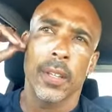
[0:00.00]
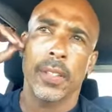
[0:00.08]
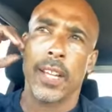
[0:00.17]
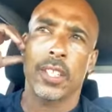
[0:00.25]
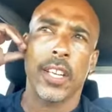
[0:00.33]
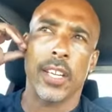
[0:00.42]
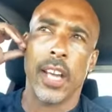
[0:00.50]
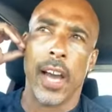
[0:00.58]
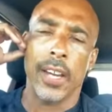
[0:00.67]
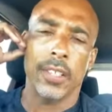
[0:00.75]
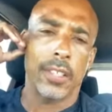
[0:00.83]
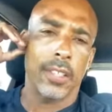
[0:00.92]
that's it,
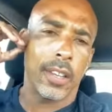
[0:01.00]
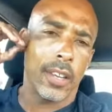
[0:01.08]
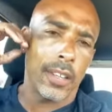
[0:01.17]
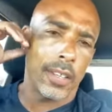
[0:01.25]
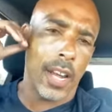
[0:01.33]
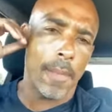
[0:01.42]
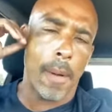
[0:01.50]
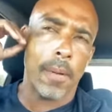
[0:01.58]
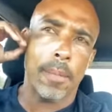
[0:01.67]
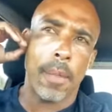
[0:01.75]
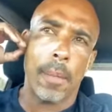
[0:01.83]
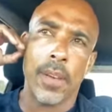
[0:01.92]
guys. Hey,
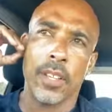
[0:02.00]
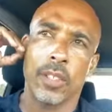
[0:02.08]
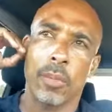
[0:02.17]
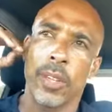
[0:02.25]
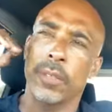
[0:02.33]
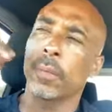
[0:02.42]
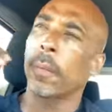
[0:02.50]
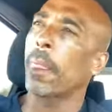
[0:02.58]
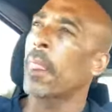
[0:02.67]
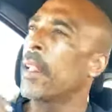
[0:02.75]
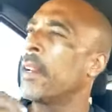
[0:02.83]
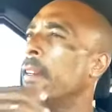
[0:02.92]
Mama, Mama Inselman.
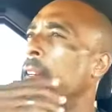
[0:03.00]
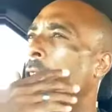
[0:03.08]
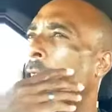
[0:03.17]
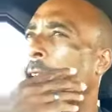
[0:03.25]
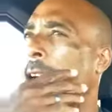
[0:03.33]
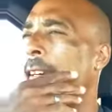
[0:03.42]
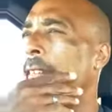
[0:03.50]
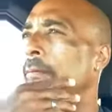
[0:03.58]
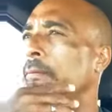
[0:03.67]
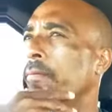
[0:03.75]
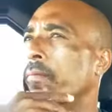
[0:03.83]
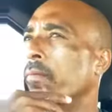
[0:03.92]

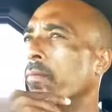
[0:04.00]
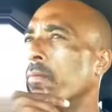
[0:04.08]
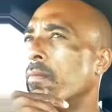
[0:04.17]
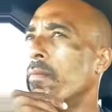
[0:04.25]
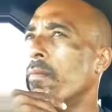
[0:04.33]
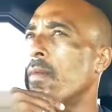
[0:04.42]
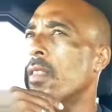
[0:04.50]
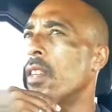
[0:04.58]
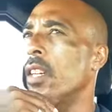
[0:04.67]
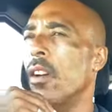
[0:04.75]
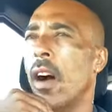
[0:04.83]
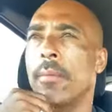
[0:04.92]

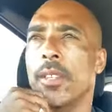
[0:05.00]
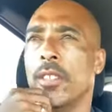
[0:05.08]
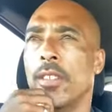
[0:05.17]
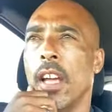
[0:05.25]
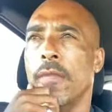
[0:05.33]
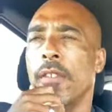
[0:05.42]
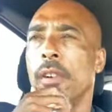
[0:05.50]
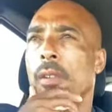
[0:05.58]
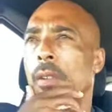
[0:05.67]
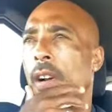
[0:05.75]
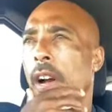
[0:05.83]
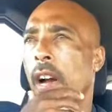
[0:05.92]
Um, you know, I'm just
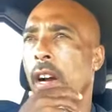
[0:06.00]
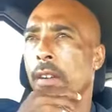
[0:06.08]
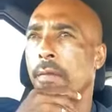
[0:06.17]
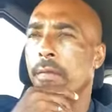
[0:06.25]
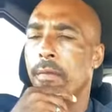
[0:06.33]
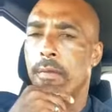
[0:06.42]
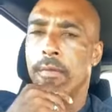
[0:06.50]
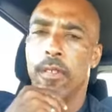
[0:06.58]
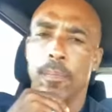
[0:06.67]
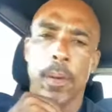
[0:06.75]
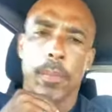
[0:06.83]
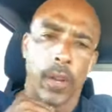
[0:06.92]
thankful. Uh,
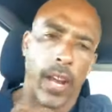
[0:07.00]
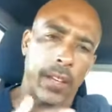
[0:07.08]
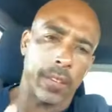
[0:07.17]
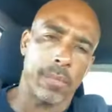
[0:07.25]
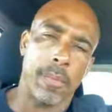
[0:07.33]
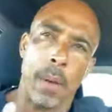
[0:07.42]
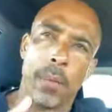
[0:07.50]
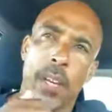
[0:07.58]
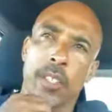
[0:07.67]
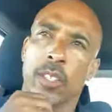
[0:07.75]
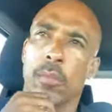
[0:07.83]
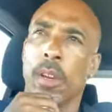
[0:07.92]
for people like Mama
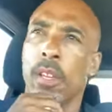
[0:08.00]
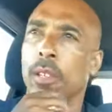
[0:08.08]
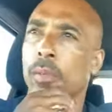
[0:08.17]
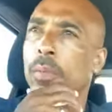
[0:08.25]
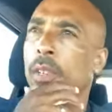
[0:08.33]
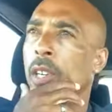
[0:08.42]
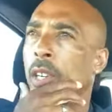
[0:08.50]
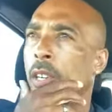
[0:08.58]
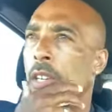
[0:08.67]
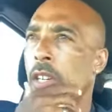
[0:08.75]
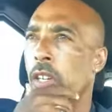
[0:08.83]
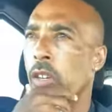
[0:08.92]
Inselman who,
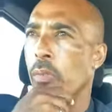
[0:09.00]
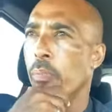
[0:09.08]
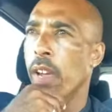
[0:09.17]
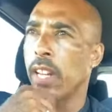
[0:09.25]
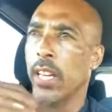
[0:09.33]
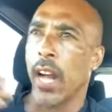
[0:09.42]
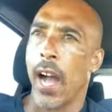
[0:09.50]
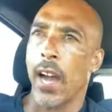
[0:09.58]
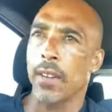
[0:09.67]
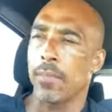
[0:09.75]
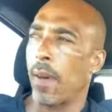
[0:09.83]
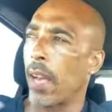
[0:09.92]
who bring
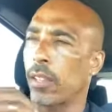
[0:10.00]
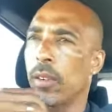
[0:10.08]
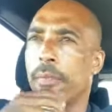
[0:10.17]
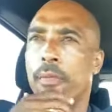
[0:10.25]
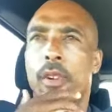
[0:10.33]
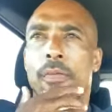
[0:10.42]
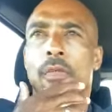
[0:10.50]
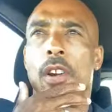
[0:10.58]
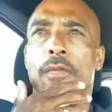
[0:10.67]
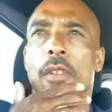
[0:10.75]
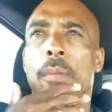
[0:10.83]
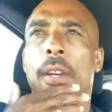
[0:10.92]
God back to the
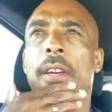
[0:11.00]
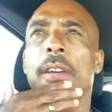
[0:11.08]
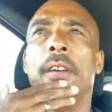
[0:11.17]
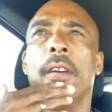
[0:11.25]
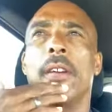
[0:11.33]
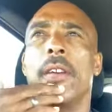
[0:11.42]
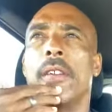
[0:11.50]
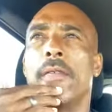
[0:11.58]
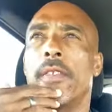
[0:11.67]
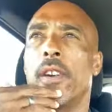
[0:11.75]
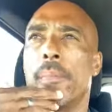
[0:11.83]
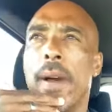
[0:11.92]
forefront for me,
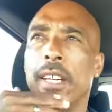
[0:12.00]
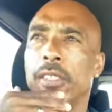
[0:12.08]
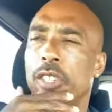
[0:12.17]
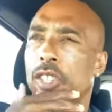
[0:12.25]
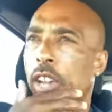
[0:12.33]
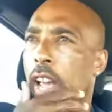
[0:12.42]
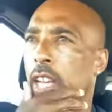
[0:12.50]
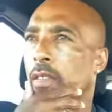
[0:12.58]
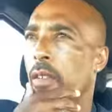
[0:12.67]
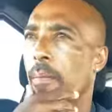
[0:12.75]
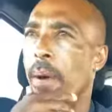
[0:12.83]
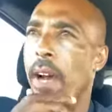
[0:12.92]
for Pastor Chase,
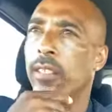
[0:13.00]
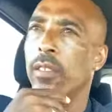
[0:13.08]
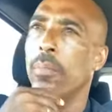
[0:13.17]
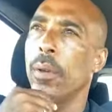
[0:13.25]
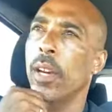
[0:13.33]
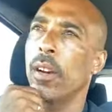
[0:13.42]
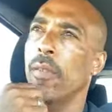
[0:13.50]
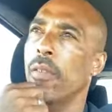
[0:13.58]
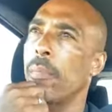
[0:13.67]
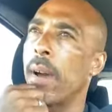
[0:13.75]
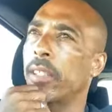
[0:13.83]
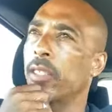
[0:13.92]
for Pastor Bill,
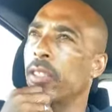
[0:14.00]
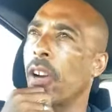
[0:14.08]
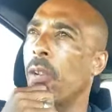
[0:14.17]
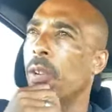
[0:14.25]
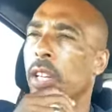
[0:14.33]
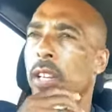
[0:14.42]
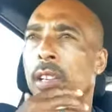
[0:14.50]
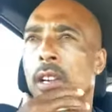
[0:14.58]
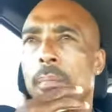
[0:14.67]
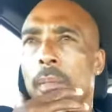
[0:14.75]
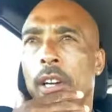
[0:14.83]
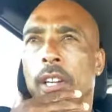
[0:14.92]
for Pastor Tony,
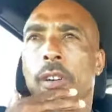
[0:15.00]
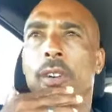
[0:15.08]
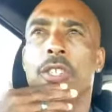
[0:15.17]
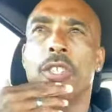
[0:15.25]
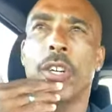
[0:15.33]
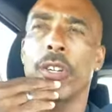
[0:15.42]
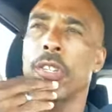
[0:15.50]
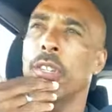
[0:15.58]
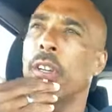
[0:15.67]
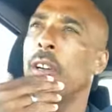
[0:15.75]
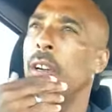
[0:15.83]
my current church,